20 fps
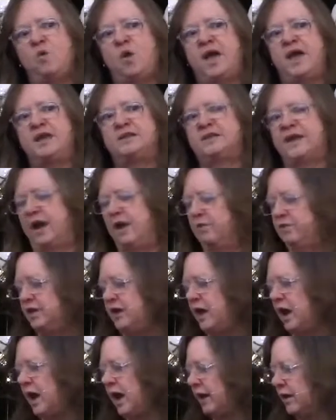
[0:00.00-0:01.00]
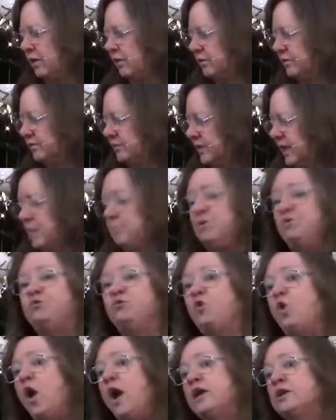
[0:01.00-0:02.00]
way down the aisle and
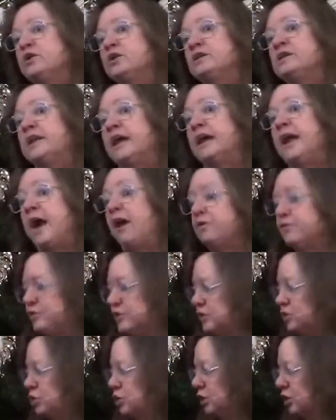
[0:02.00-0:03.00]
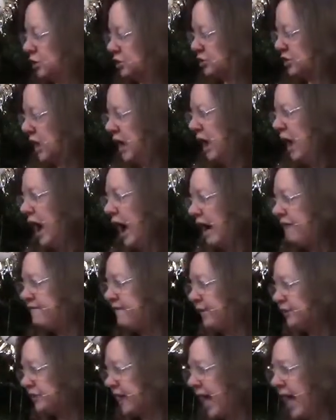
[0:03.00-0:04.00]
before I could get out of the church, I
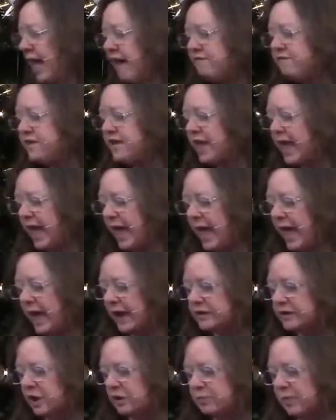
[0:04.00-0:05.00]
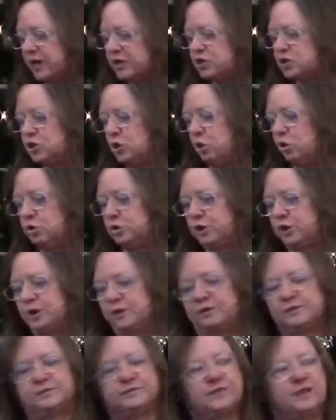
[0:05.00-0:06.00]
felt a heavy hand on my
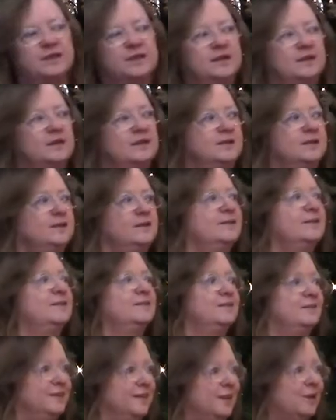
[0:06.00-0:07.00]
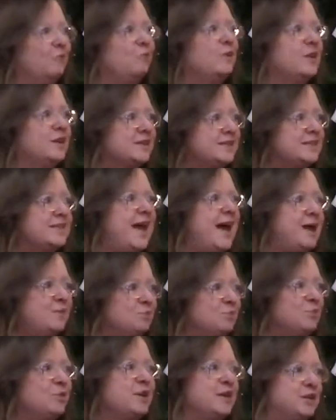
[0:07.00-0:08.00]
shoulder. It was
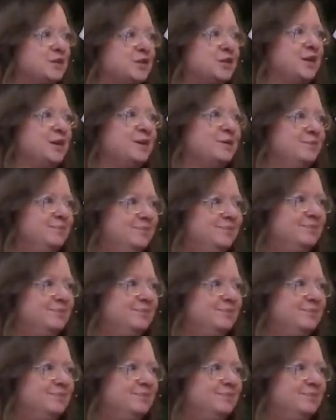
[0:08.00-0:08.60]
that preacher.